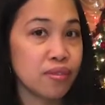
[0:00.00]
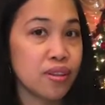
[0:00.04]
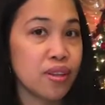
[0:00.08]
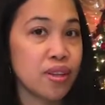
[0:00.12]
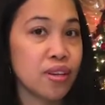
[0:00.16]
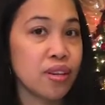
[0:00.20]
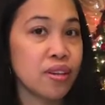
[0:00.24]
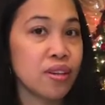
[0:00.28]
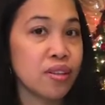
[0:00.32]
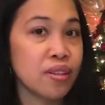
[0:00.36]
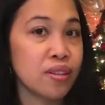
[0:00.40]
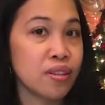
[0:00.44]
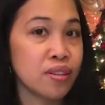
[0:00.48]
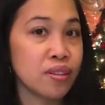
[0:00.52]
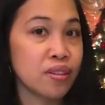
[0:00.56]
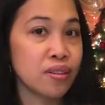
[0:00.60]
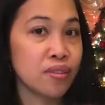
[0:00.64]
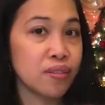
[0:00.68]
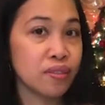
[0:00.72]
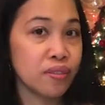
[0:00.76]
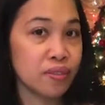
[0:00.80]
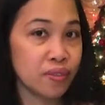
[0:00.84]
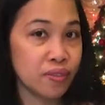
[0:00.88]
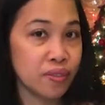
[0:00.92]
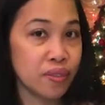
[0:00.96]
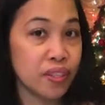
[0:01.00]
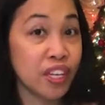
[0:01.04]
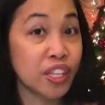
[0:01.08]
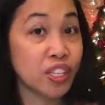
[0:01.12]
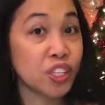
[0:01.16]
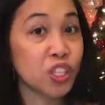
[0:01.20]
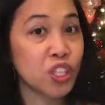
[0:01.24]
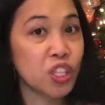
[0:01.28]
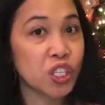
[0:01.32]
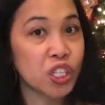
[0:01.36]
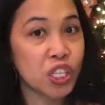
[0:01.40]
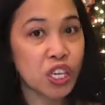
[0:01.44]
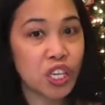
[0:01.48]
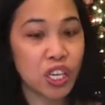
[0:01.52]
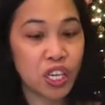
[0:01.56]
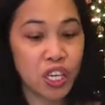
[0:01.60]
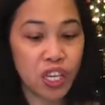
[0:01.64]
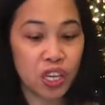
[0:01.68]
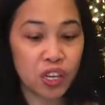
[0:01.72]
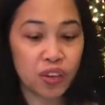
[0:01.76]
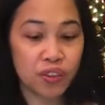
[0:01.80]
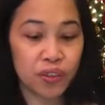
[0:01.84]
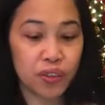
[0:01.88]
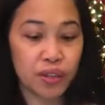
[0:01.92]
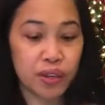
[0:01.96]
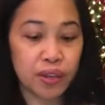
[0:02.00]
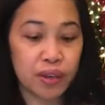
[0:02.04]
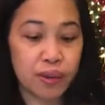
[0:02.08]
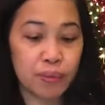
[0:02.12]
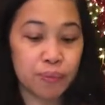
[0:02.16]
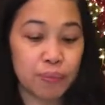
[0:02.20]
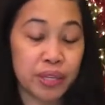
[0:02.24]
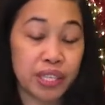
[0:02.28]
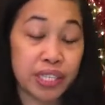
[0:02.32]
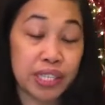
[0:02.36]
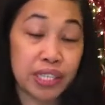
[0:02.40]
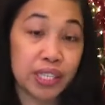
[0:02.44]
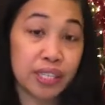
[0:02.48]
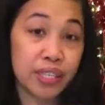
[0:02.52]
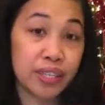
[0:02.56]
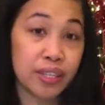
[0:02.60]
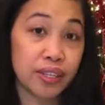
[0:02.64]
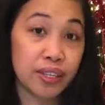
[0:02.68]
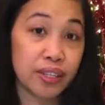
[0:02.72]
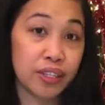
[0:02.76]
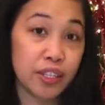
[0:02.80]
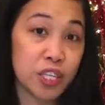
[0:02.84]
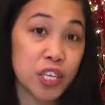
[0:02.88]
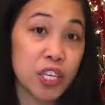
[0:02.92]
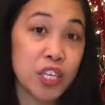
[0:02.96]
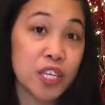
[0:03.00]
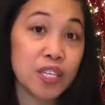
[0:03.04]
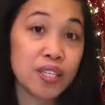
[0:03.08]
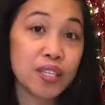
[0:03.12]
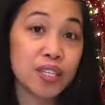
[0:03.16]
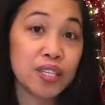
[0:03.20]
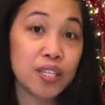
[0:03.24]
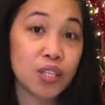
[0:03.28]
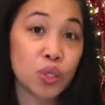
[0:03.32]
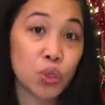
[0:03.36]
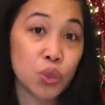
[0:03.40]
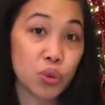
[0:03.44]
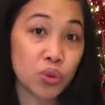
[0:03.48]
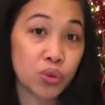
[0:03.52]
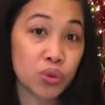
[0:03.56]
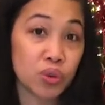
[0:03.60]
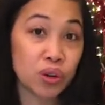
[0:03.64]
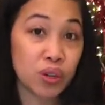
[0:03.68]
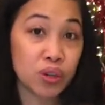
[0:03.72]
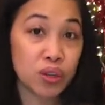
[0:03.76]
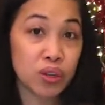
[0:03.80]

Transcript: it not sticky in the banana and easy to roll